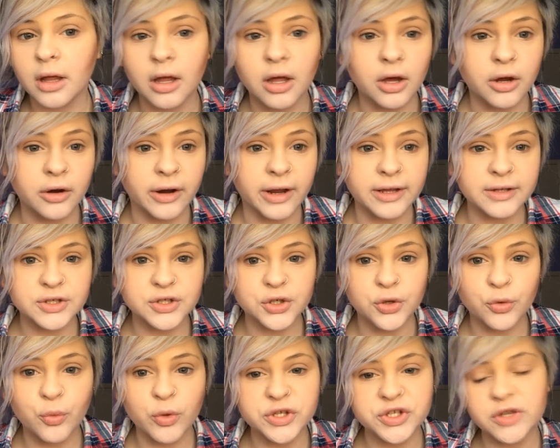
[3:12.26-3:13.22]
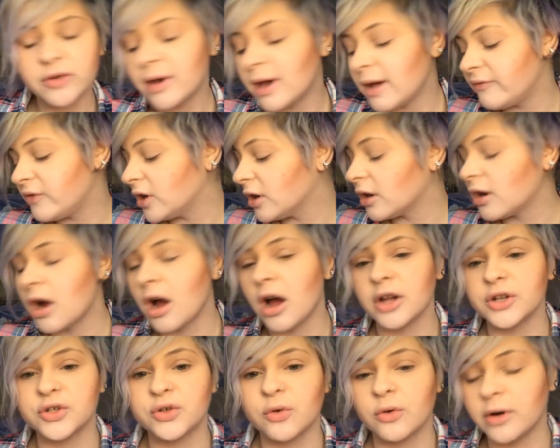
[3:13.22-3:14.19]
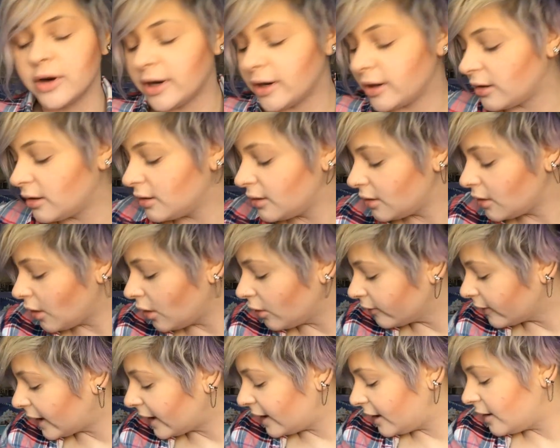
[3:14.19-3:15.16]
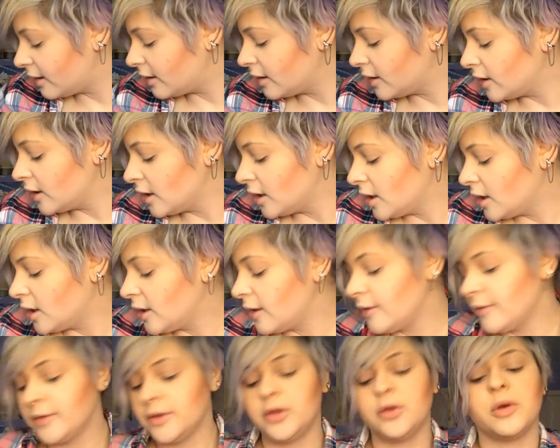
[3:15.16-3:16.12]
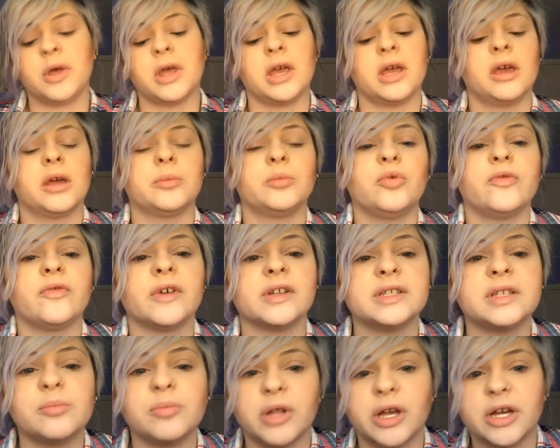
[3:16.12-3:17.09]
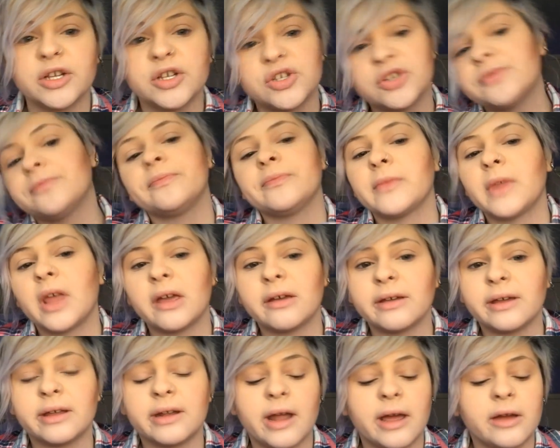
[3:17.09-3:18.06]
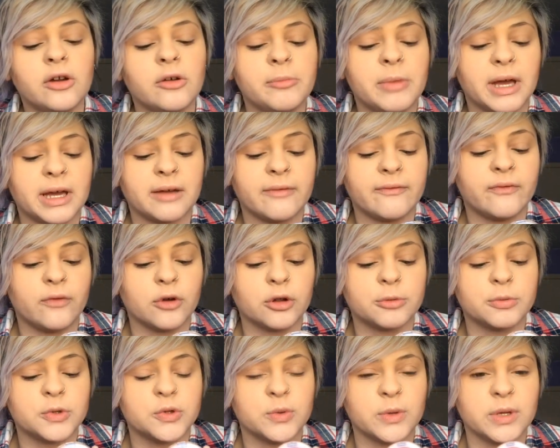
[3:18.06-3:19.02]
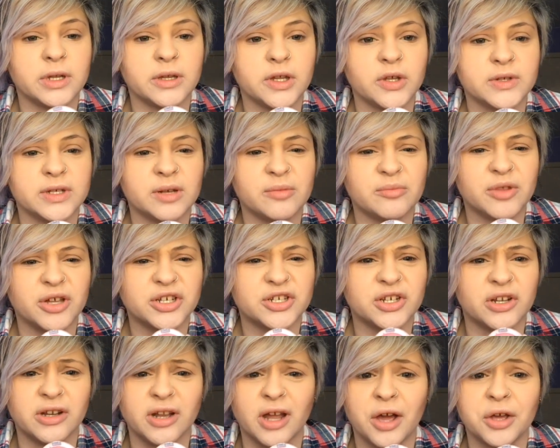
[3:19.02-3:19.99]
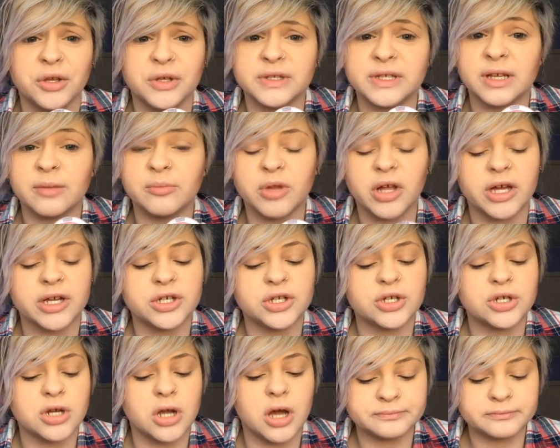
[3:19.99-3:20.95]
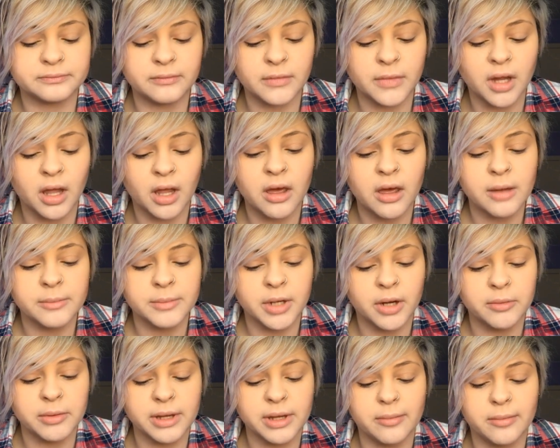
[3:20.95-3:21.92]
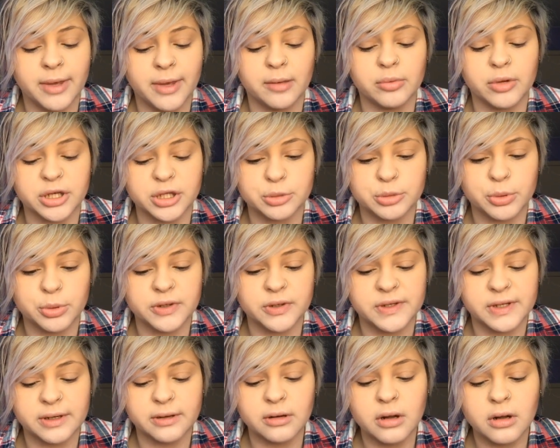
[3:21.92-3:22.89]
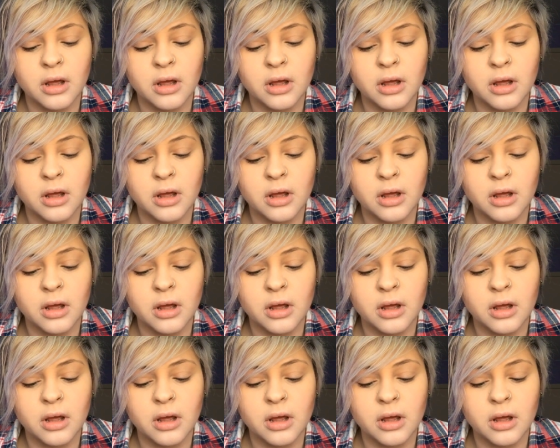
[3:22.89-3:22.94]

Alright, so once you have your contouring already, you can move on to blush, and I go back and forth between using blush and not using blush. I'm not really a big blush person,